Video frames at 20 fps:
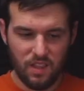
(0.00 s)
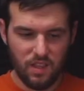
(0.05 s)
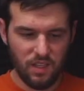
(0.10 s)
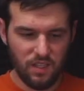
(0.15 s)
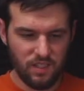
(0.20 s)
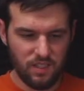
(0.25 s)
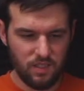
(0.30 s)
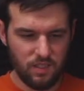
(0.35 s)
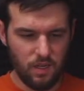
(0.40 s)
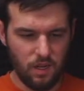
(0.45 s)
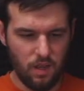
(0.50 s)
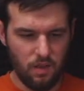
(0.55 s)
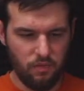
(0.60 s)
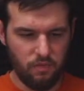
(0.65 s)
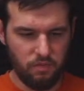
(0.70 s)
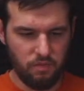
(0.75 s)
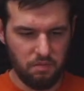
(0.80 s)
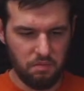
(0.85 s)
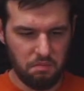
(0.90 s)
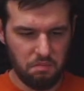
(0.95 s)
this stuff,
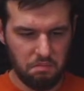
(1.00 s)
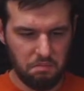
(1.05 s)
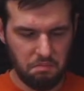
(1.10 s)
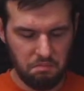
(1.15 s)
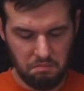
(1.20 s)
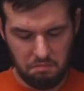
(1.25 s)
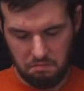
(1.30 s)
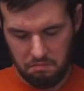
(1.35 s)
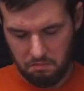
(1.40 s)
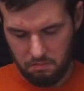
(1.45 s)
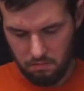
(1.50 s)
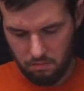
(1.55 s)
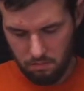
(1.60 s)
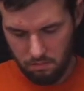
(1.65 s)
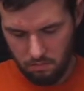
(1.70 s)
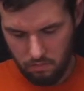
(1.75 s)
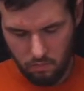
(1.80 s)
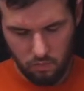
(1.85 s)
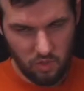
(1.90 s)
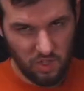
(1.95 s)

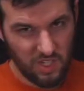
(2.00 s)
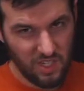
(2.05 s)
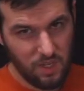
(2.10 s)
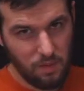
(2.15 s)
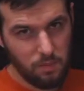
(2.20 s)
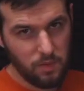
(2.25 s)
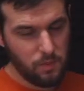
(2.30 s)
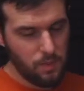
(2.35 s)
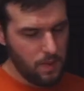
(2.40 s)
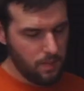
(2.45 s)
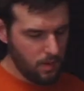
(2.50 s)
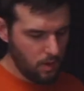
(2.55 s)
which seems maybe